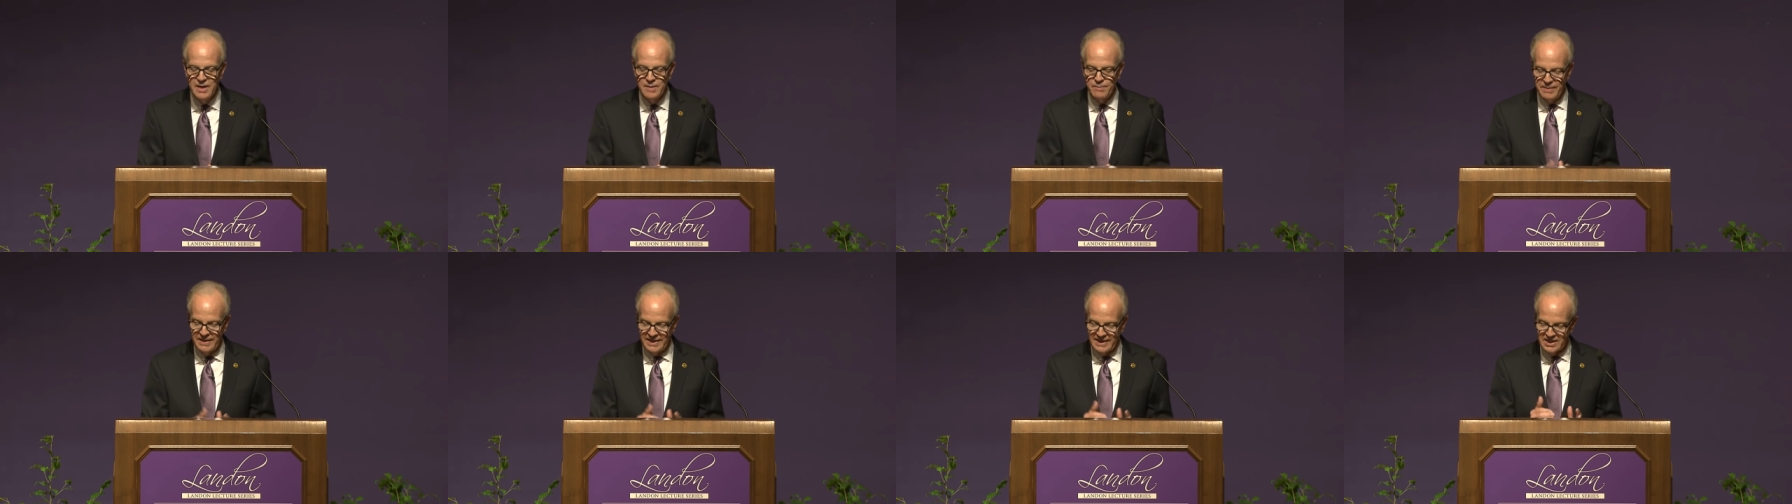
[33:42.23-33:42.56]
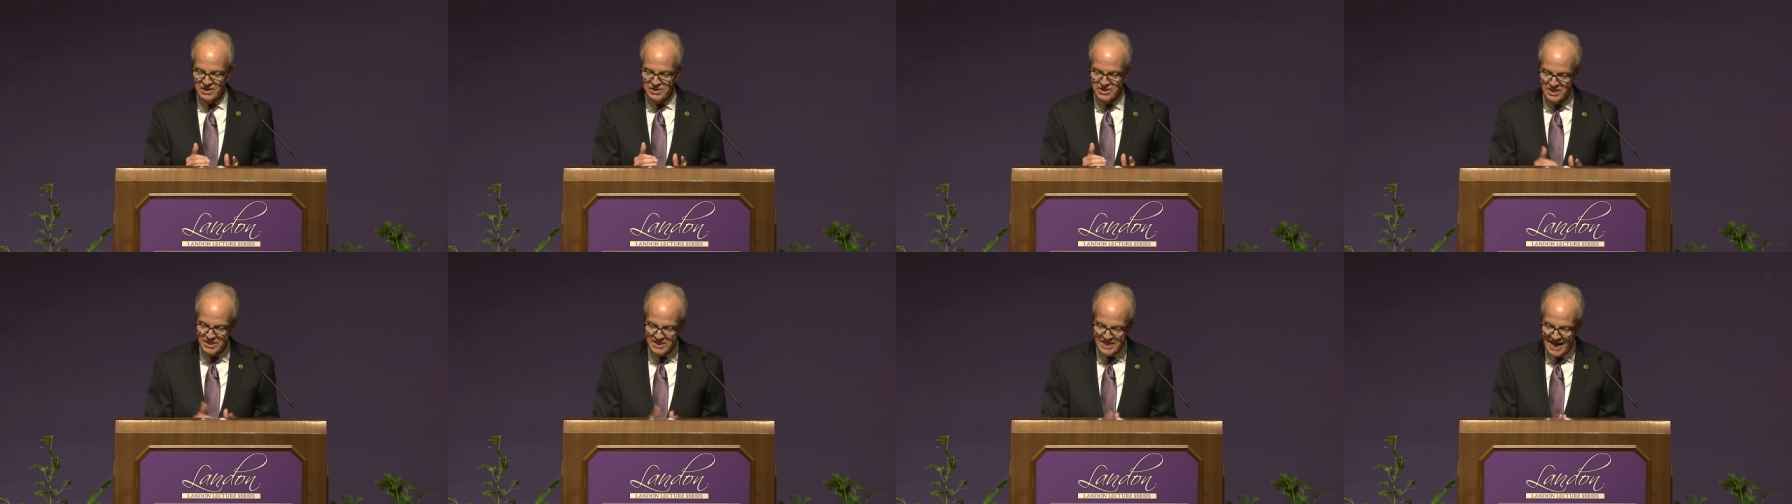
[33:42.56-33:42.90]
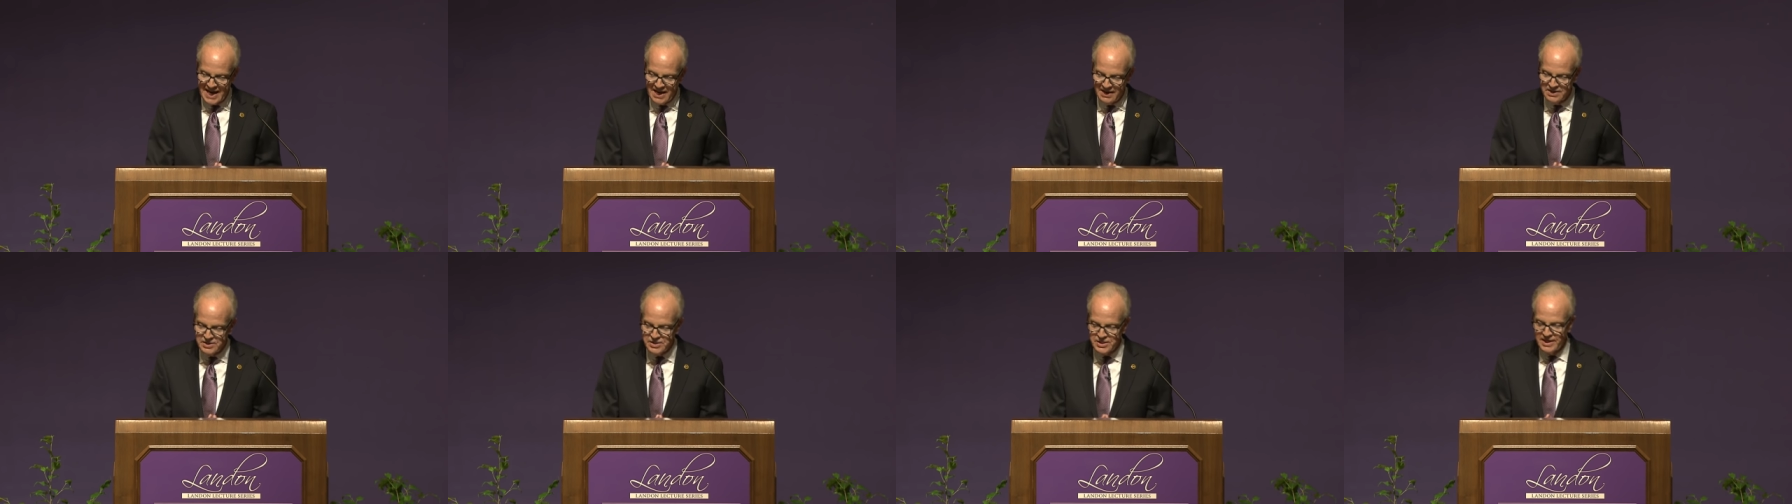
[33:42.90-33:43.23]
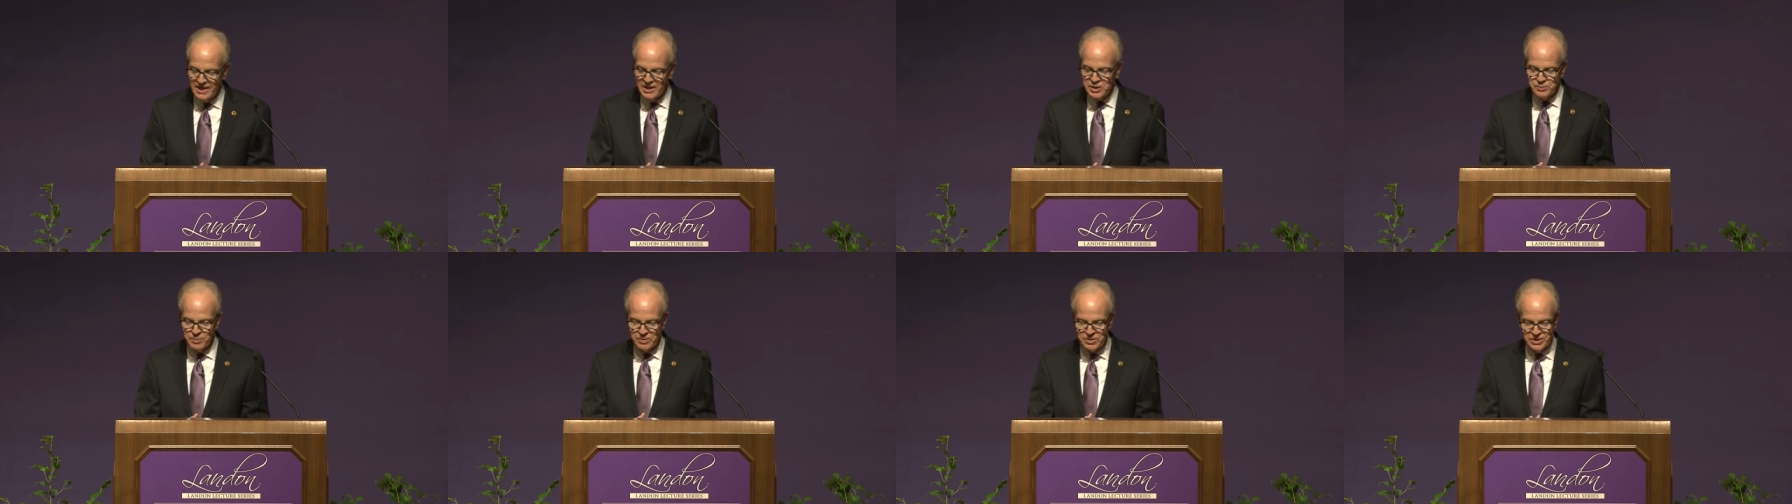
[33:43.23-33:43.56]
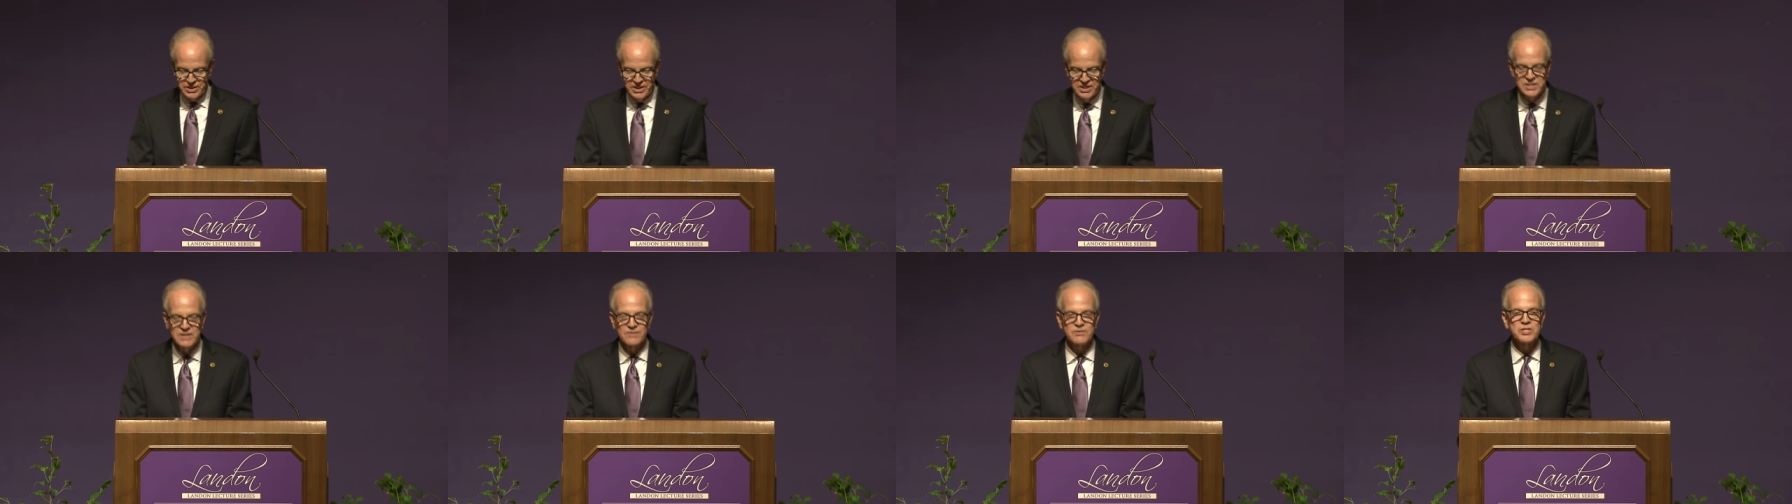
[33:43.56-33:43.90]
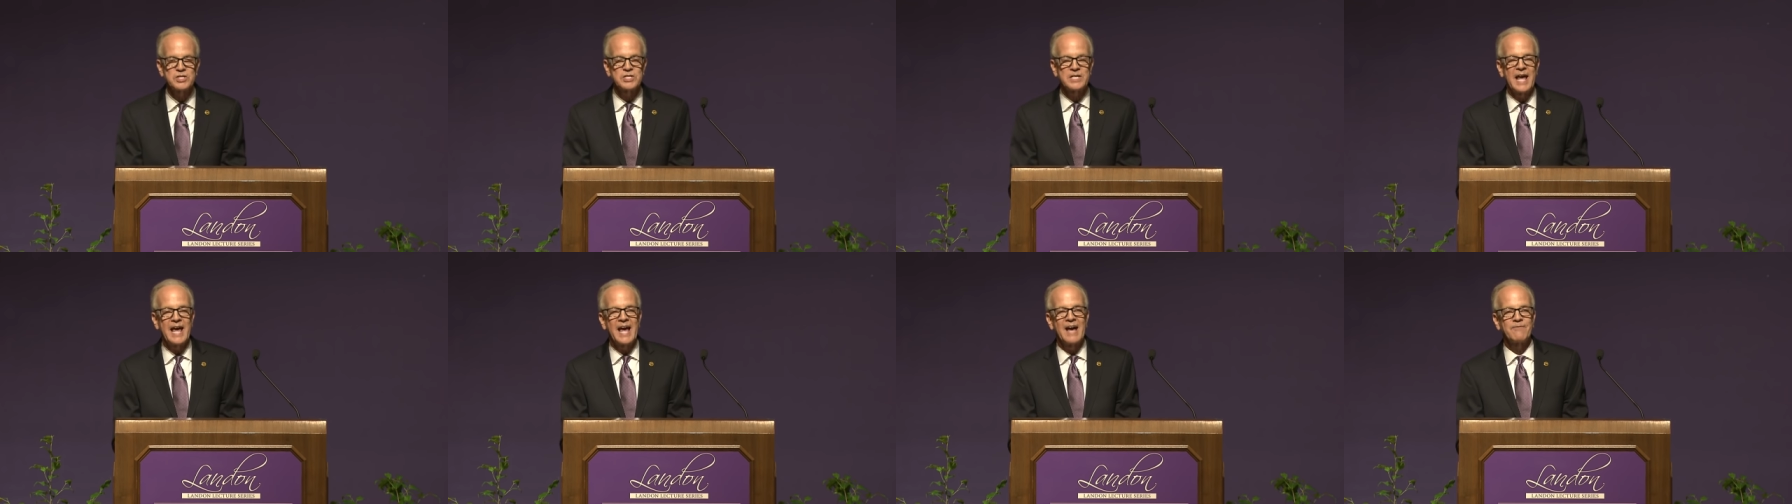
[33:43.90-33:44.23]
because the talents and expertise of
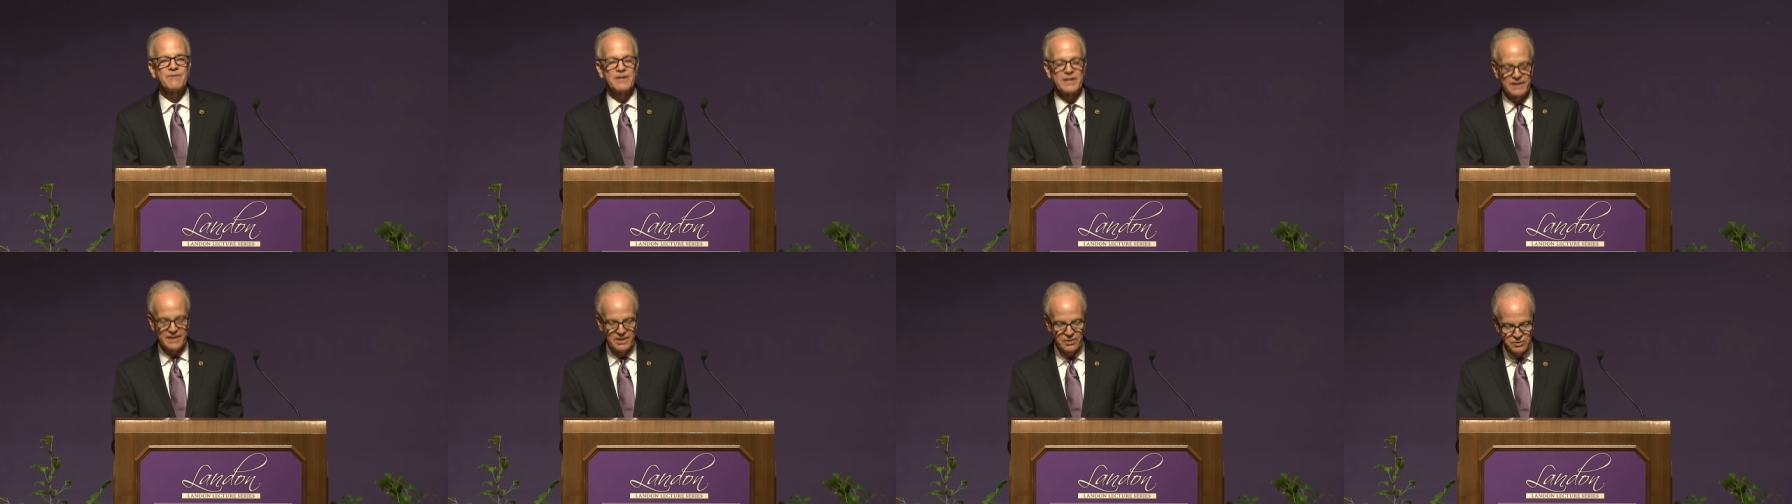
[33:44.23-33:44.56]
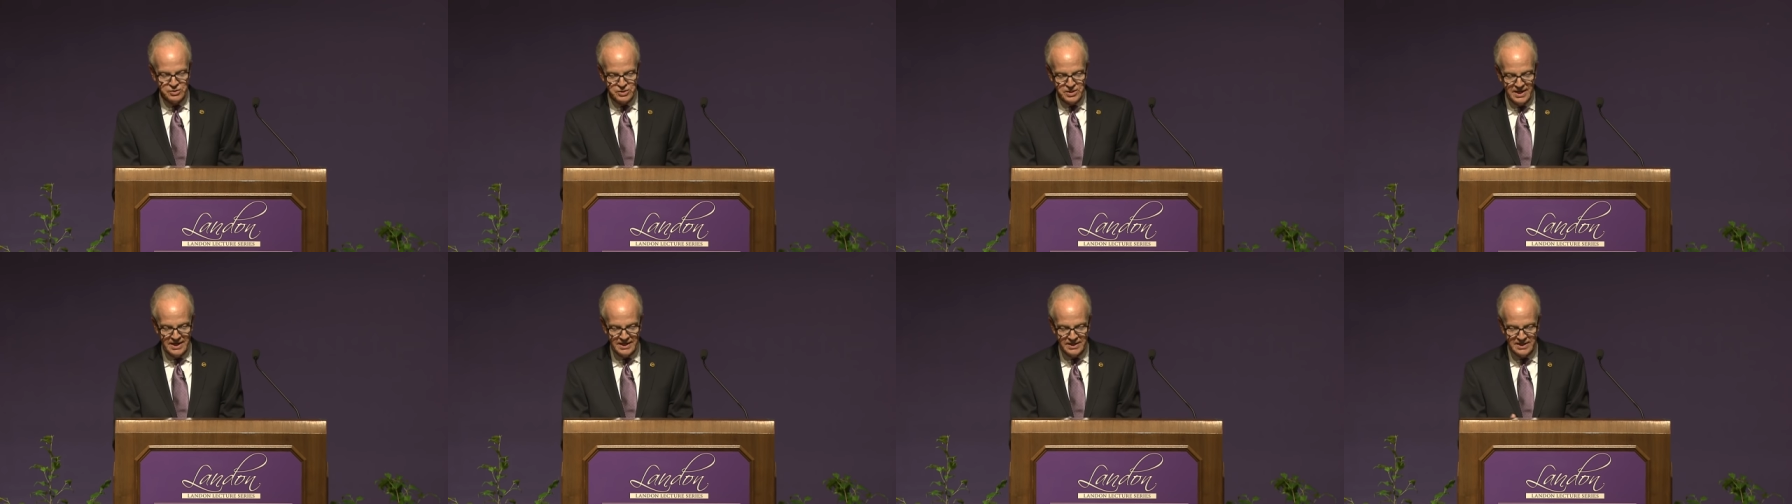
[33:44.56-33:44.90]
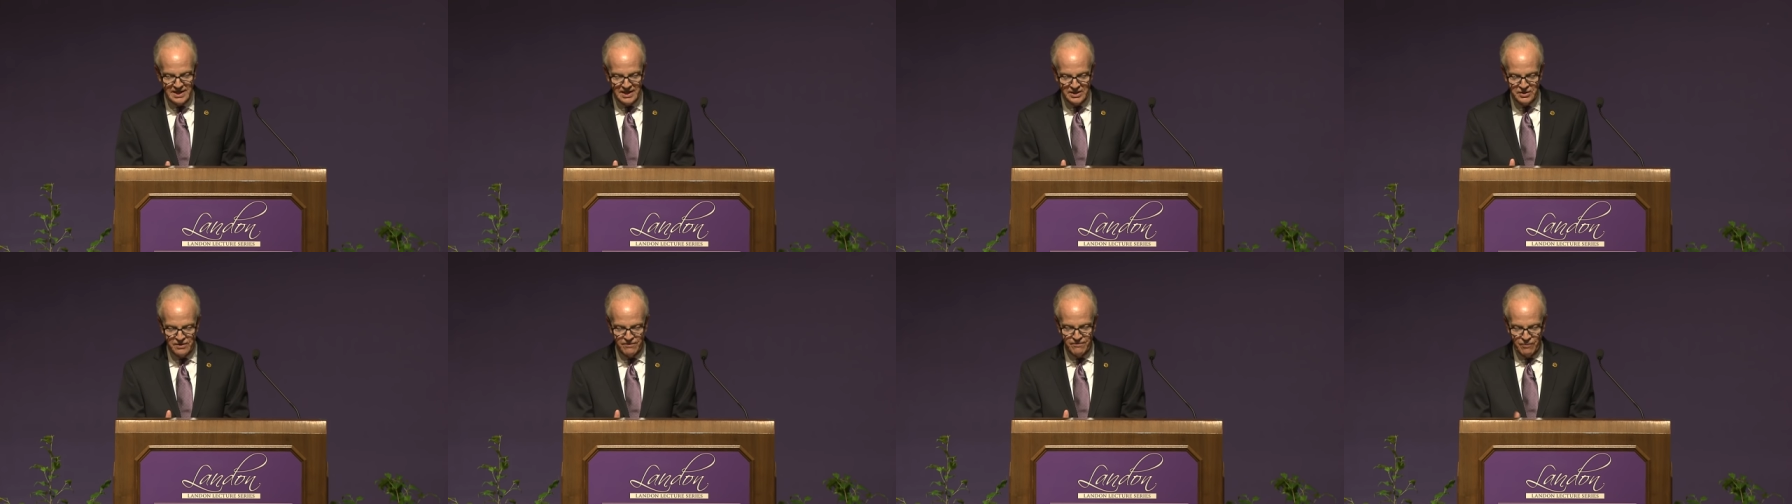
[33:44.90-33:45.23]
staff and leaders like Dr.